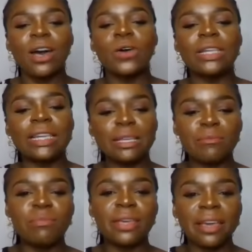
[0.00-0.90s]

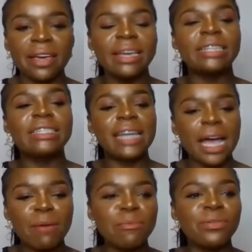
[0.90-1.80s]
Olympic
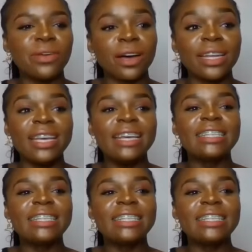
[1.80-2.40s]
champion,